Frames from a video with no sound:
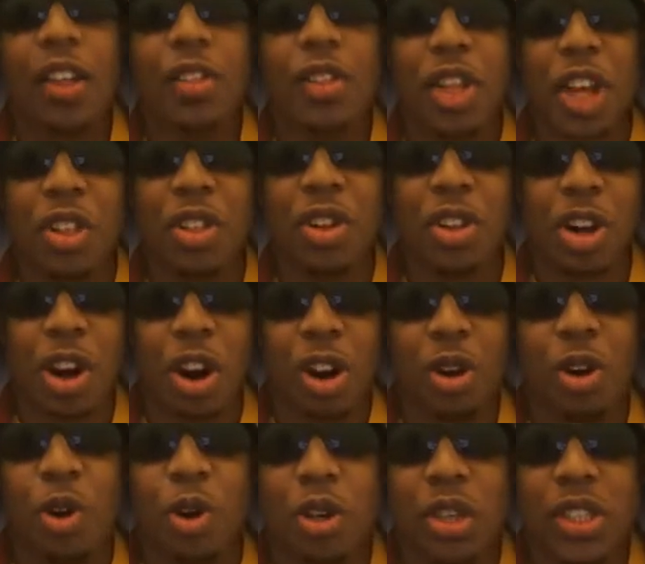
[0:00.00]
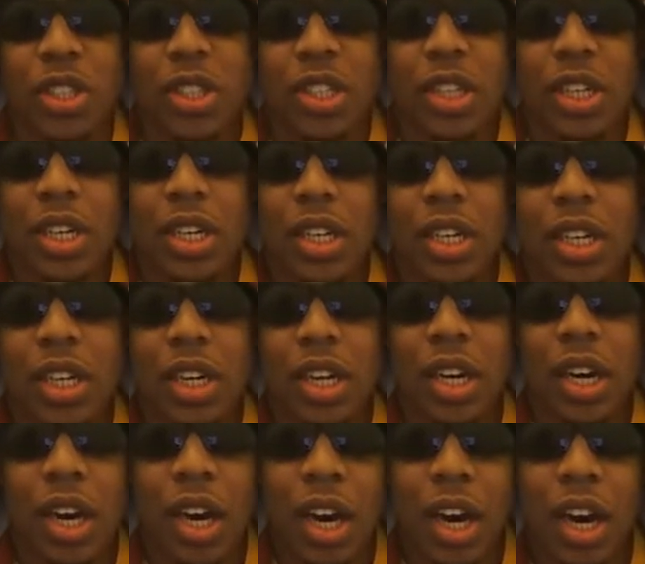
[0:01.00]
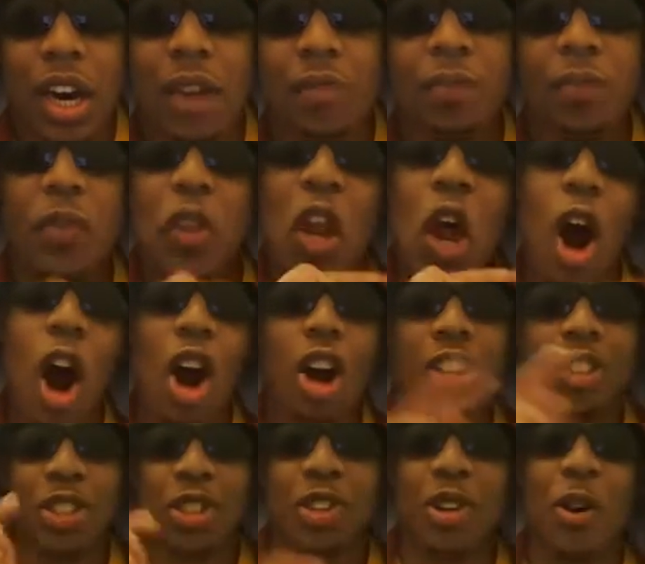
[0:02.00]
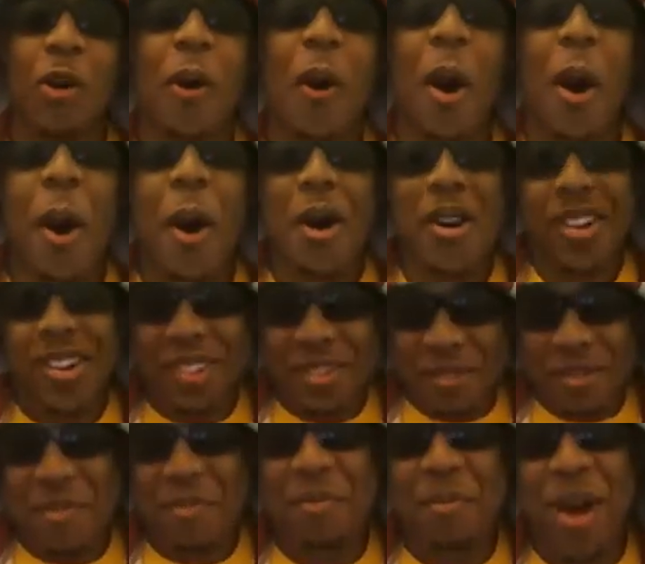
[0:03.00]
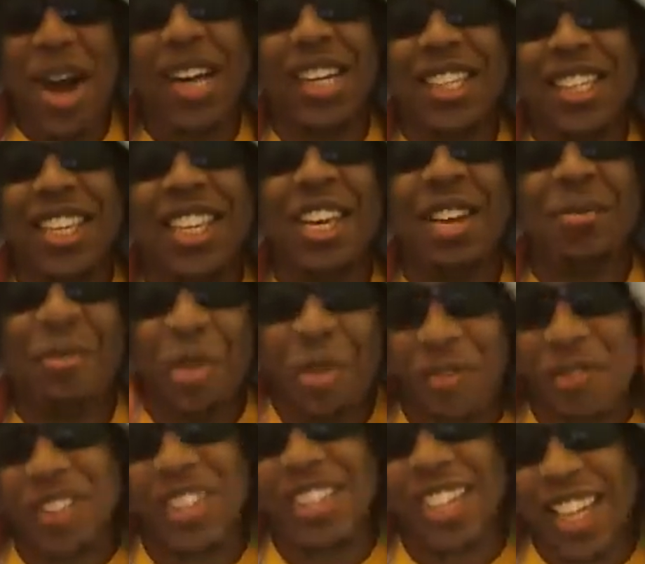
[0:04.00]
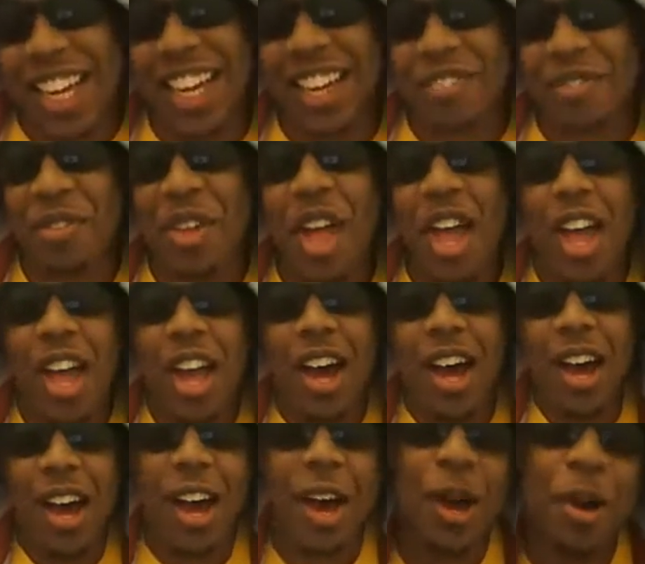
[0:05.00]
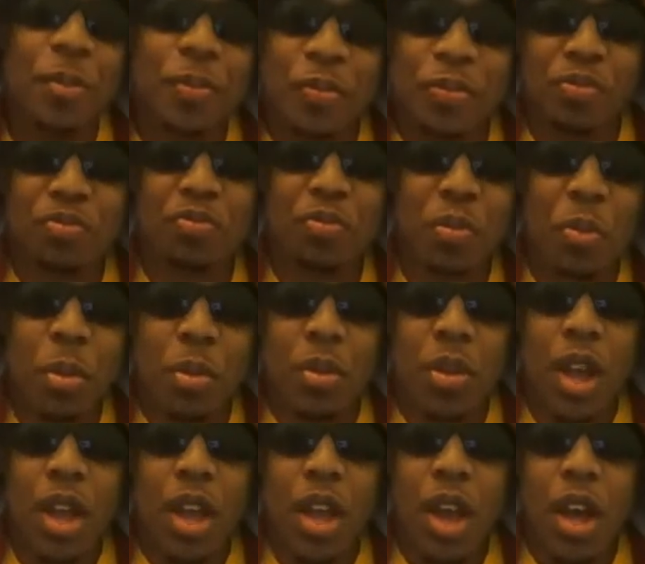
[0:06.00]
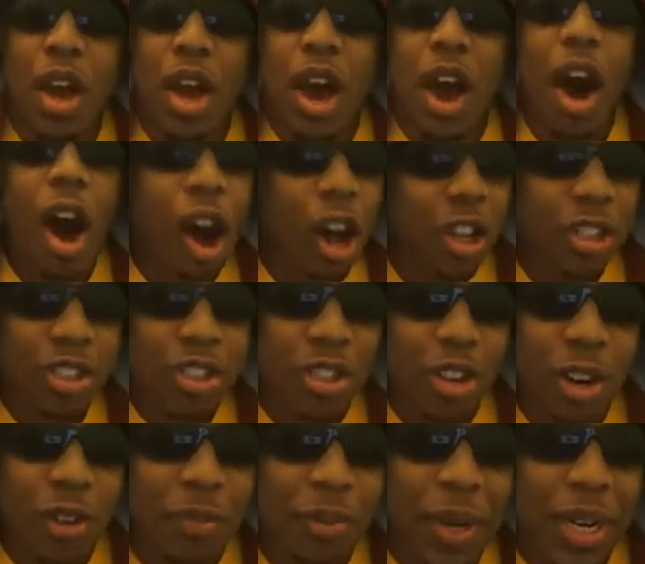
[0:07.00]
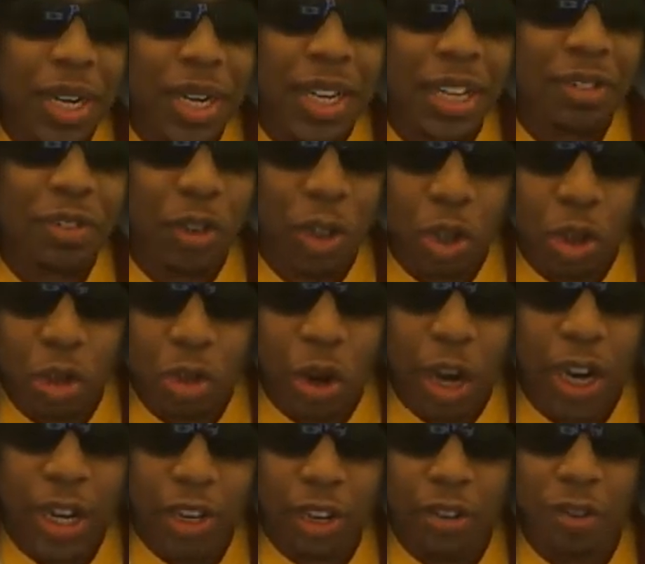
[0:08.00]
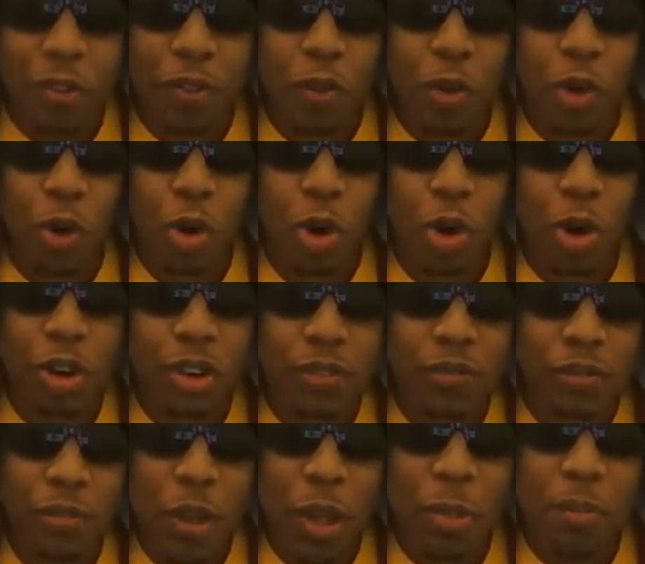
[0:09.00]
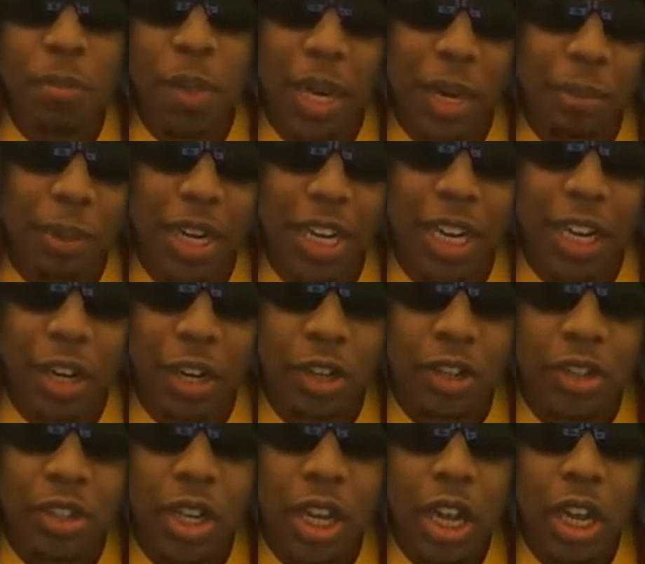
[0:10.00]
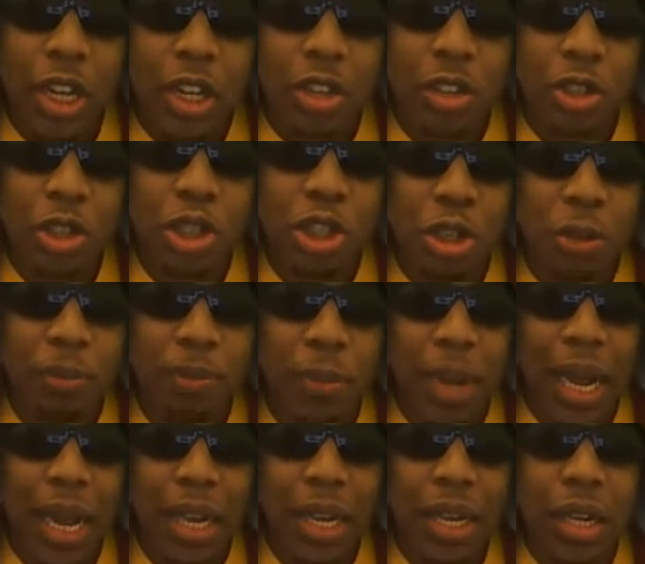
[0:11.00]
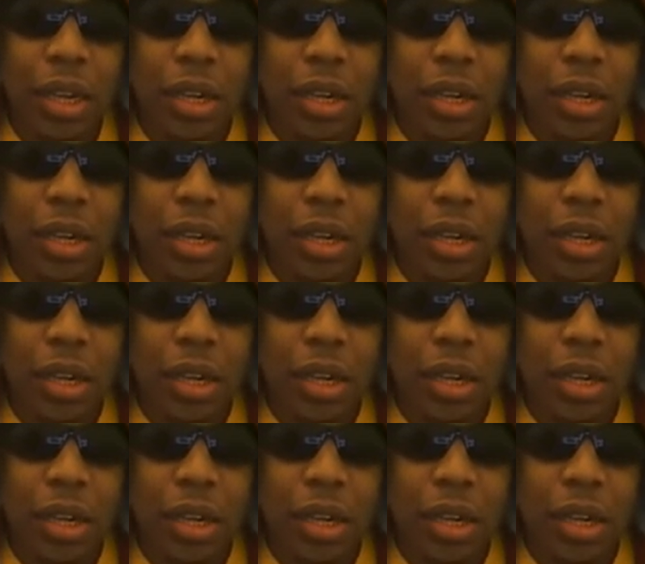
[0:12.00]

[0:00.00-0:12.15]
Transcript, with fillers: The other dark horse, uh, Arsenal, my team, obviously. Um, Arsenal have been in need for a striker for many, many years. Chamakh,